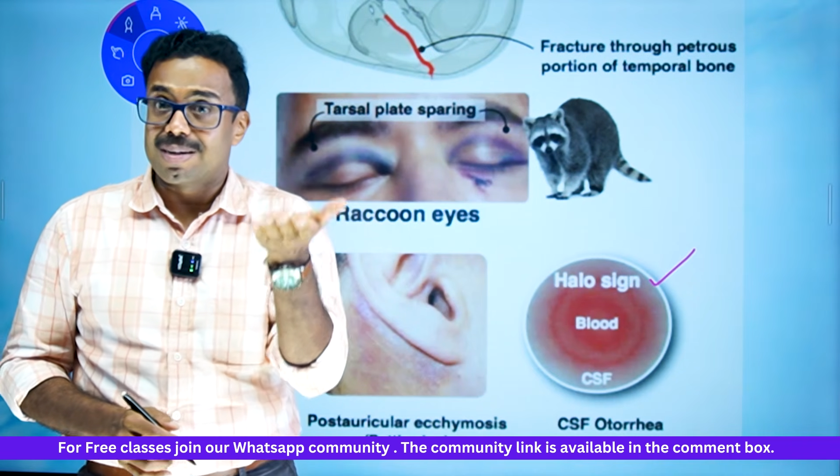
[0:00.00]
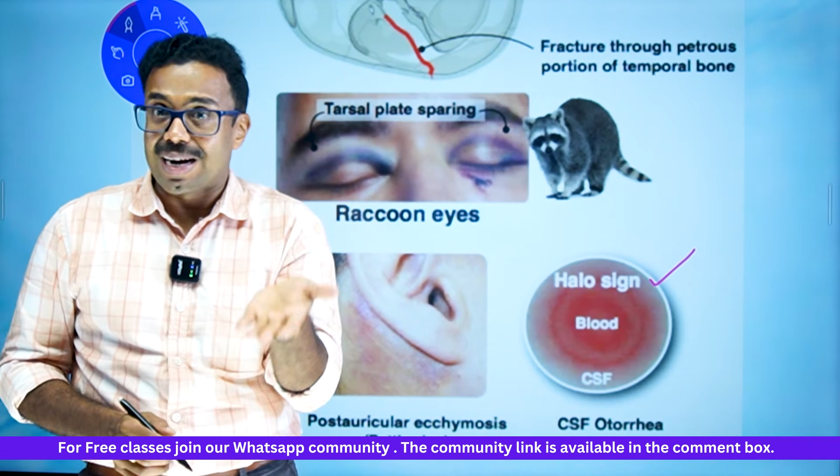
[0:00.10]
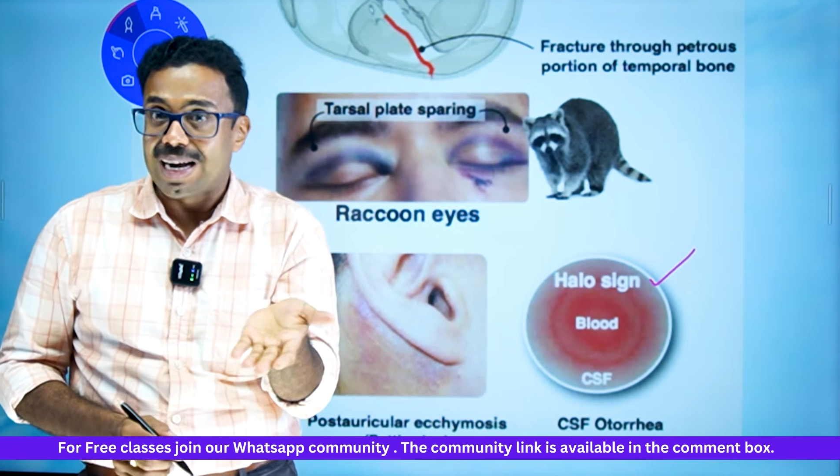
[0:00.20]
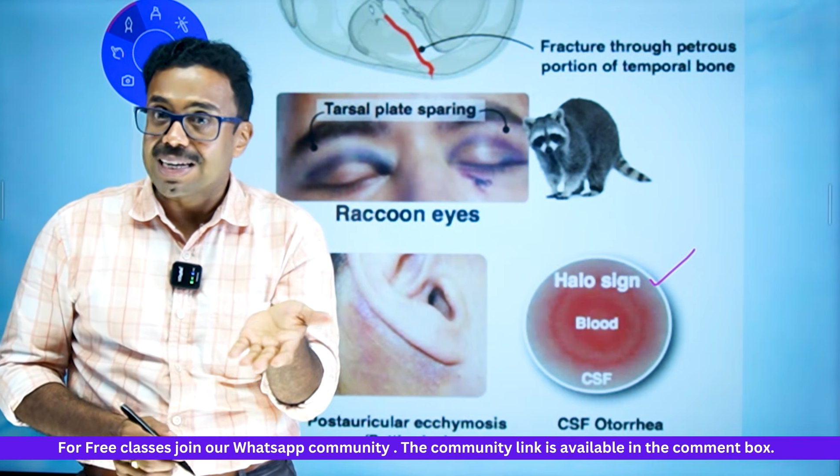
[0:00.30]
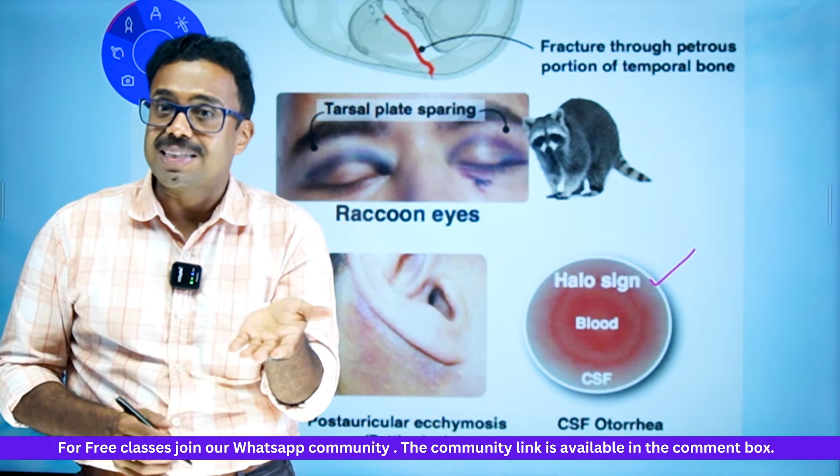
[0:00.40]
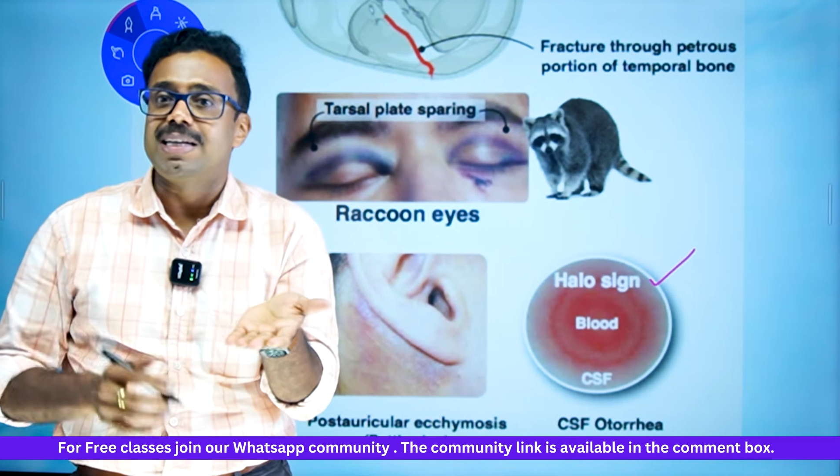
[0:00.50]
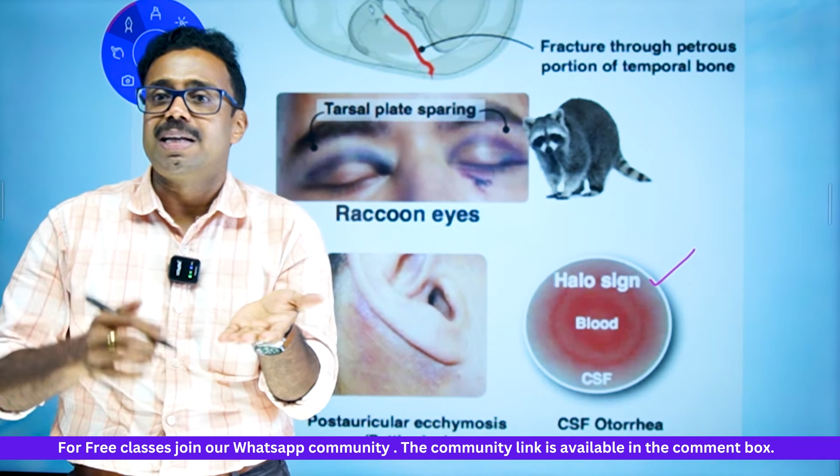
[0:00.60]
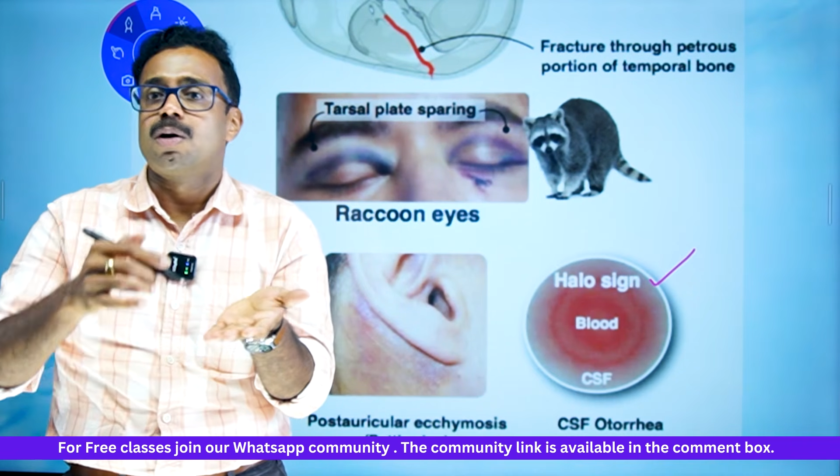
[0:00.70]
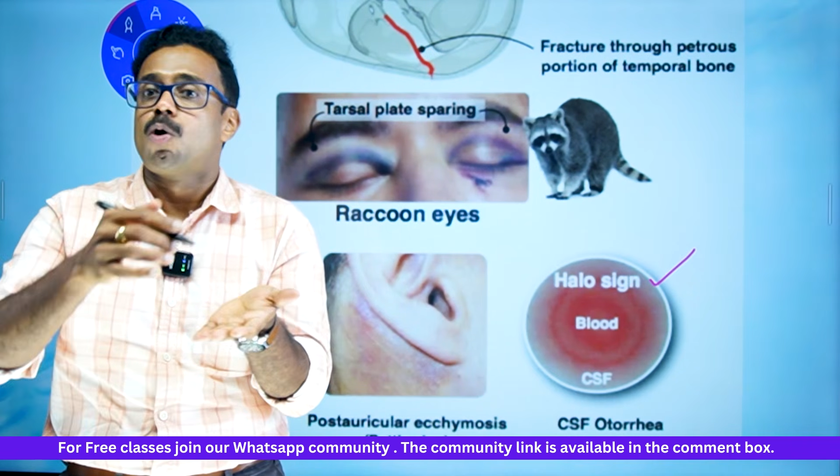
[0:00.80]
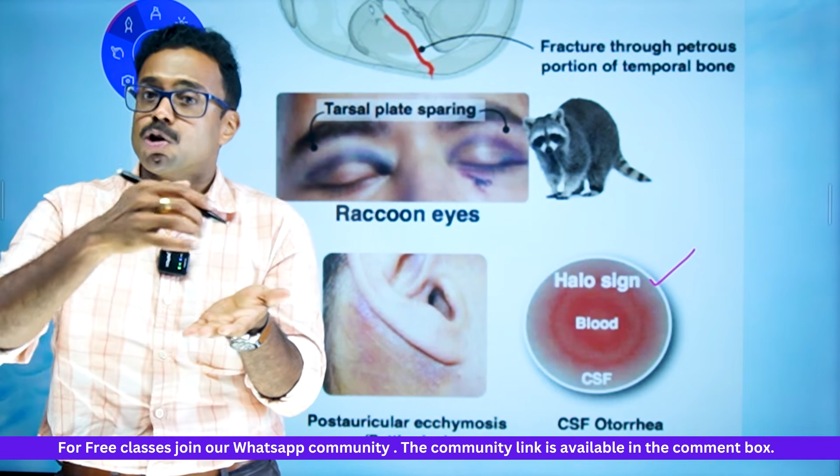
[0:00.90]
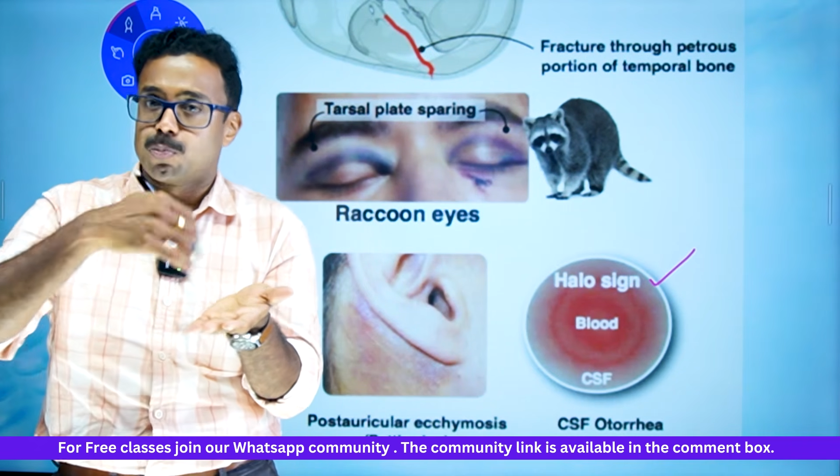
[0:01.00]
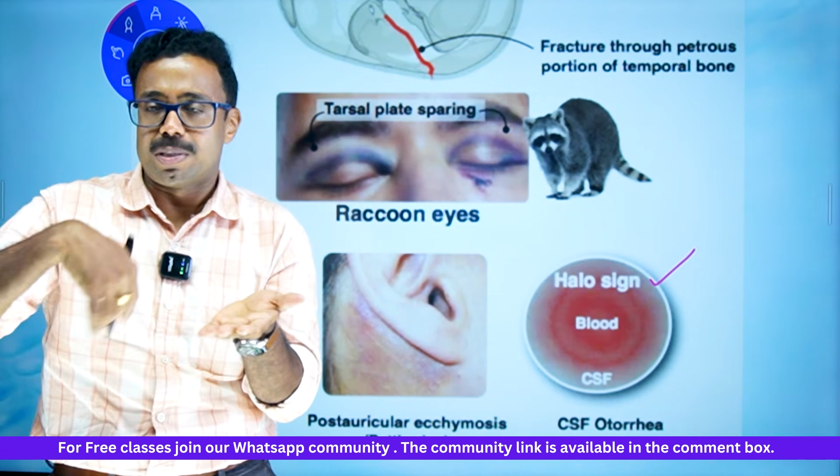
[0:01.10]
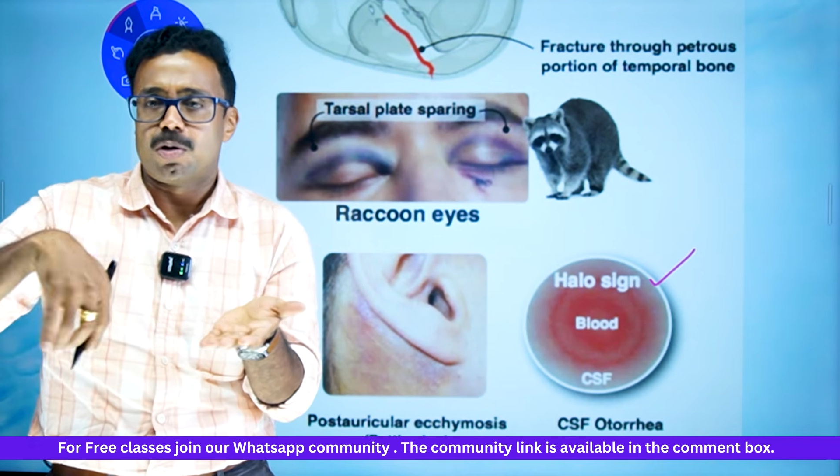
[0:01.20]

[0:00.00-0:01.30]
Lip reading: collect in a gauze piece.